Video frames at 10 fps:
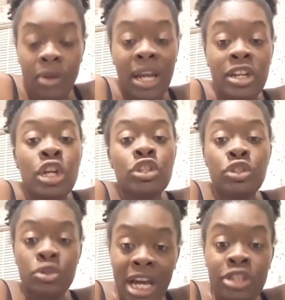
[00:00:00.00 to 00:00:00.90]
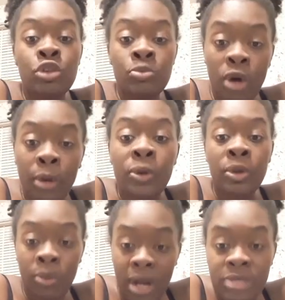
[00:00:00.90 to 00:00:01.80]
Okay, so you got two more
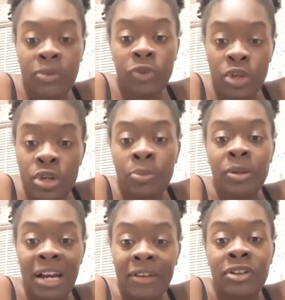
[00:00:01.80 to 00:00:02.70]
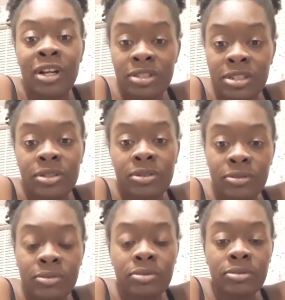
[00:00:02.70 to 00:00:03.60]
prereqs before you apply for nursing school.
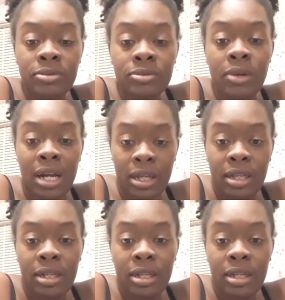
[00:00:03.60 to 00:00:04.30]
Right.